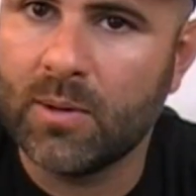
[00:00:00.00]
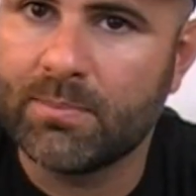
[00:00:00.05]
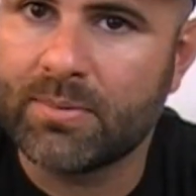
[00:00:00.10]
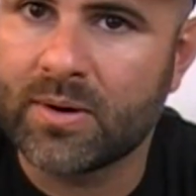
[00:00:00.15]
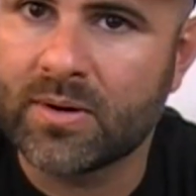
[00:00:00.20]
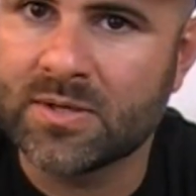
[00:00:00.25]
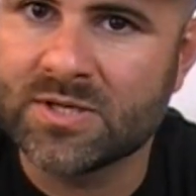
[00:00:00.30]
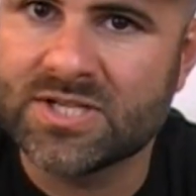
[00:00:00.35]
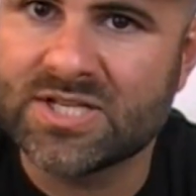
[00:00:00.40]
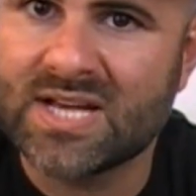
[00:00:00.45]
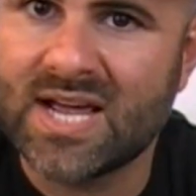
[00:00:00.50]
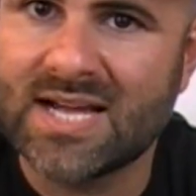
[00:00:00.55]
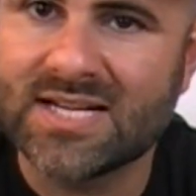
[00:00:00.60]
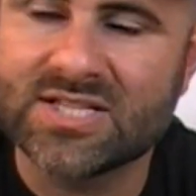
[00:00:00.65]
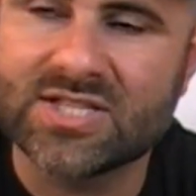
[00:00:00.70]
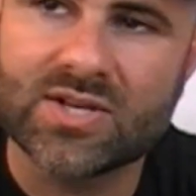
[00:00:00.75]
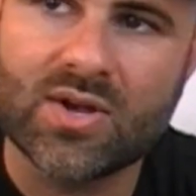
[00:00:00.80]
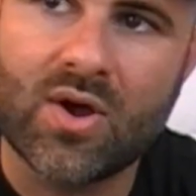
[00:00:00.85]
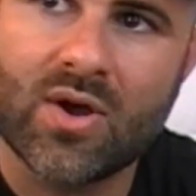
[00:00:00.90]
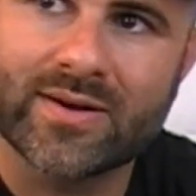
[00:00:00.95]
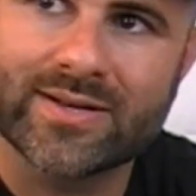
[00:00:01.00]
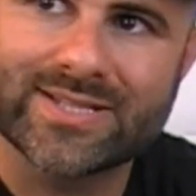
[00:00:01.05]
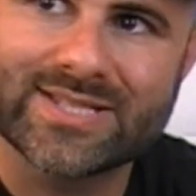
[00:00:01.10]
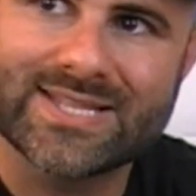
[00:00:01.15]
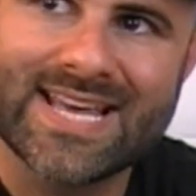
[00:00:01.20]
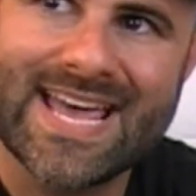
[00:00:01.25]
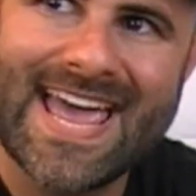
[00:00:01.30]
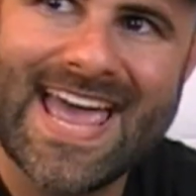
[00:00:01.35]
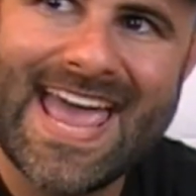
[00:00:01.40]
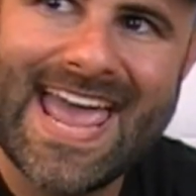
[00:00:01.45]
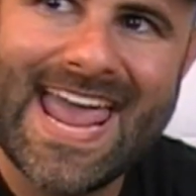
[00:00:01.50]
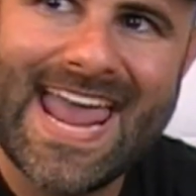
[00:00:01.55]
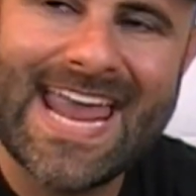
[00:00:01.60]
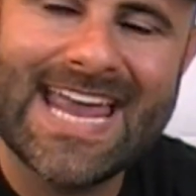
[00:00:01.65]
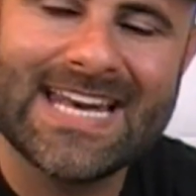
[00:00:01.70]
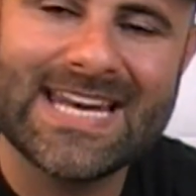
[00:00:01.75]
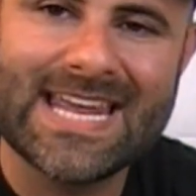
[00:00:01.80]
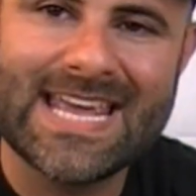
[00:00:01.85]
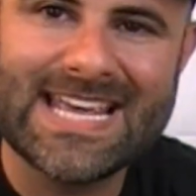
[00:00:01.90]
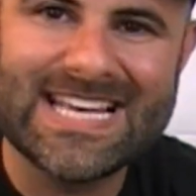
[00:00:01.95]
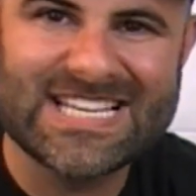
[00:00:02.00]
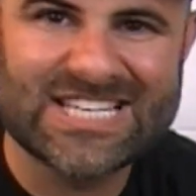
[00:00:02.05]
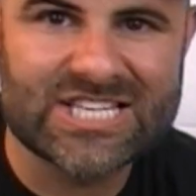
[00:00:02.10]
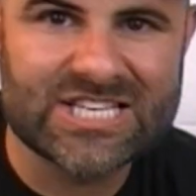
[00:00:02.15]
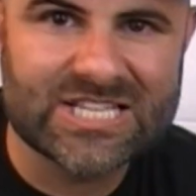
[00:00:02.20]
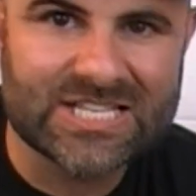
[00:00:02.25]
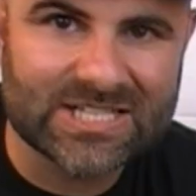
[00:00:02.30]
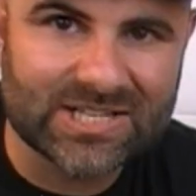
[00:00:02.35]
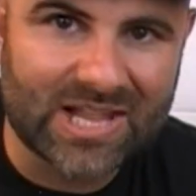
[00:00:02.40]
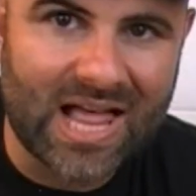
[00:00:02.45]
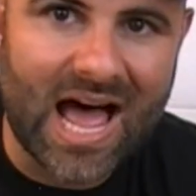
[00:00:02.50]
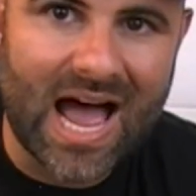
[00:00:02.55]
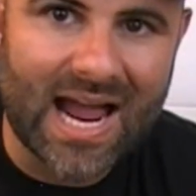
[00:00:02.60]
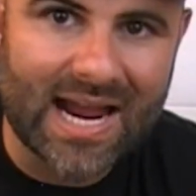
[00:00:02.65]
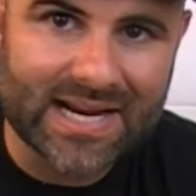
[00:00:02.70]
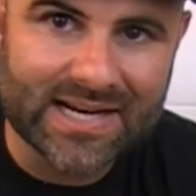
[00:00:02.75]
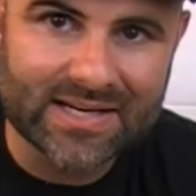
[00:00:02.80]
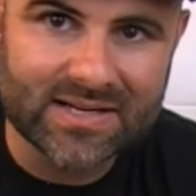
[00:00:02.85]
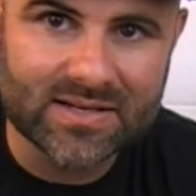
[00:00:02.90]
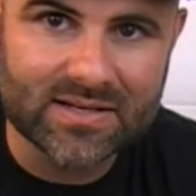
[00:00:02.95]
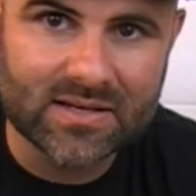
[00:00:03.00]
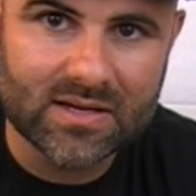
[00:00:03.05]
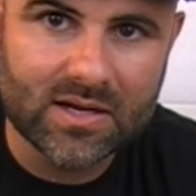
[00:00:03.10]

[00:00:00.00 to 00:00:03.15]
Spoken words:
Burnside songs in his slide